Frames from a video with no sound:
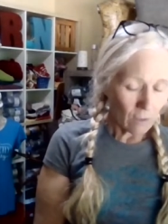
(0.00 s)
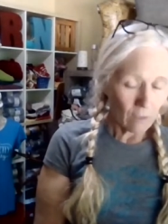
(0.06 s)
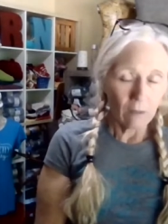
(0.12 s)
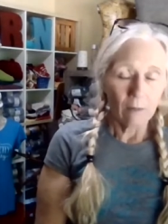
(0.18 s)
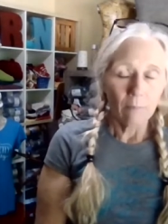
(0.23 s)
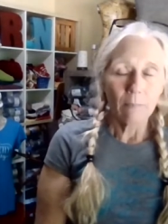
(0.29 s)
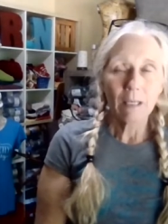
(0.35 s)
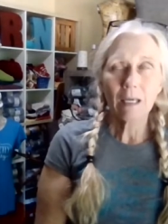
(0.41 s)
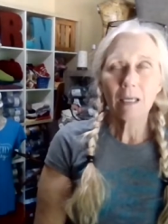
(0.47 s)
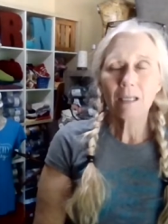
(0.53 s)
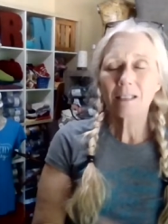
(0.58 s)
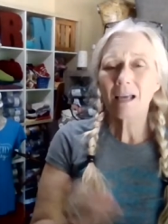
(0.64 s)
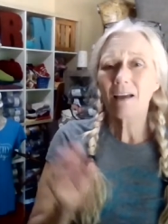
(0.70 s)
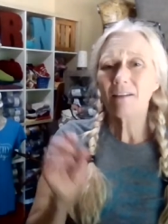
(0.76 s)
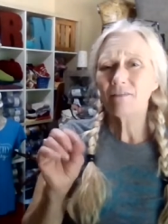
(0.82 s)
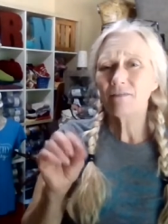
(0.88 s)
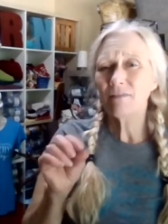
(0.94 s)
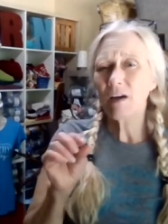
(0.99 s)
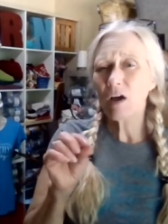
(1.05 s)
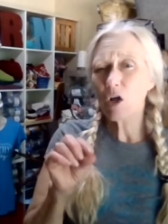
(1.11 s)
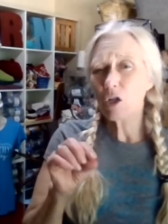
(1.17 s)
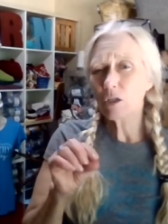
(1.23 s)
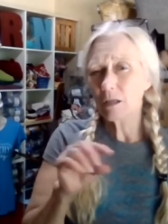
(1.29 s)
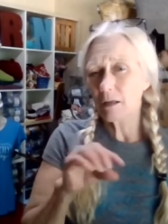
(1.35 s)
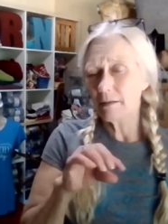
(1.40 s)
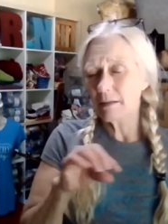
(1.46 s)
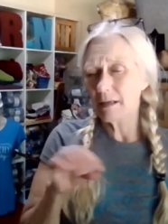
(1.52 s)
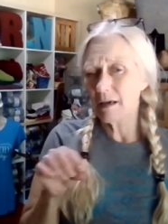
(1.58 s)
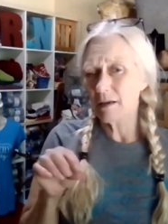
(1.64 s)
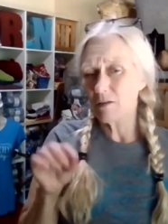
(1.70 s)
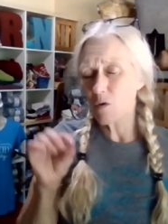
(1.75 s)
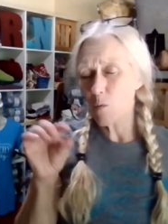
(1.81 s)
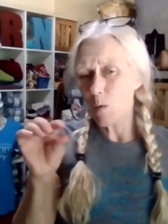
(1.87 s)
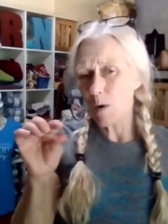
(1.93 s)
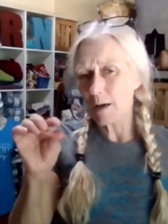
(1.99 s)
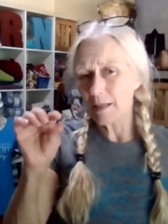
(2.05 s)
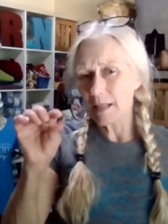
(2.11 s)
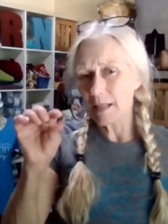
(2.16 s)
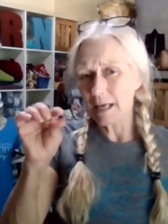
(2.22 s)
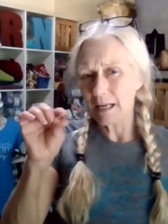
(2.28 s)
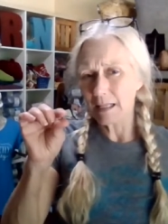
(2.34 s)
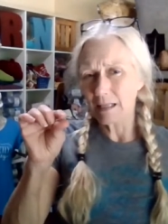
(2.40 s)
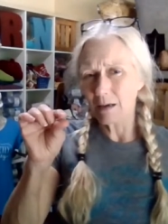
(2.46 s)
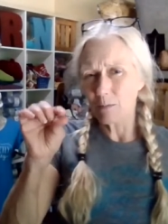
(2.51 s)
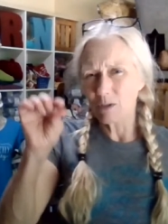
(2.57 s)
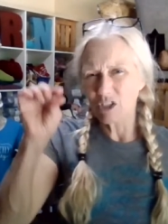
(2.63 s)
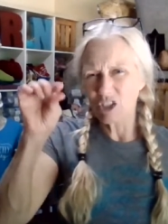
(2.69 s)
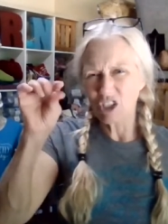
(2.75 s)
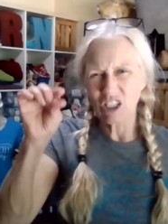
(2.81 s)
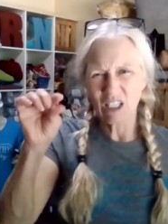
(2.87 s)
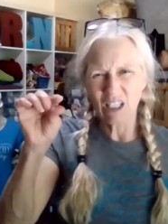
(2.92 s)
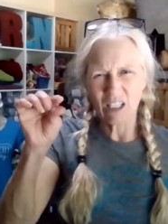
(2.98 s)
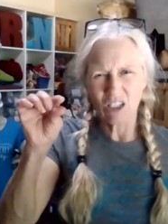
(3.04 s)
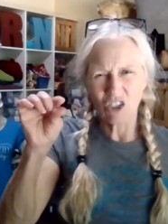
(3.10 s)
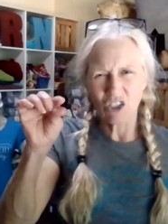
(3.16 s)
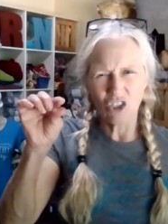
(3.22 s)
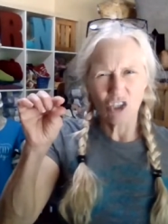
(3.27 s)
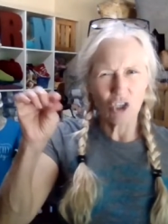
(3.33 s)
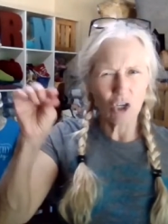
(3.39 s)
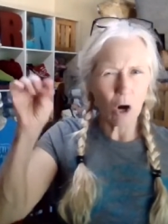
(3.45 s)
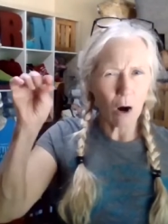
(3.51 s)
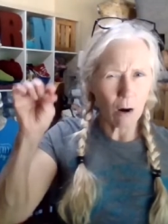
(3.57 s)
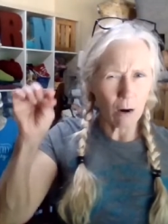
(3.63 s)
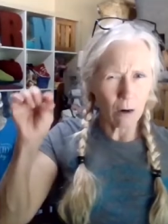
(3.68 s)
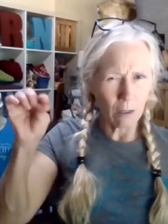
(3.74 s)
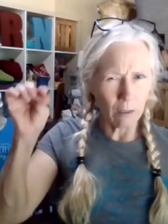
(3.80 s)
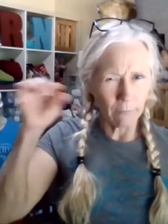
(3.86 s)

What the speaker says: Because I felt on the other one that there was just this jog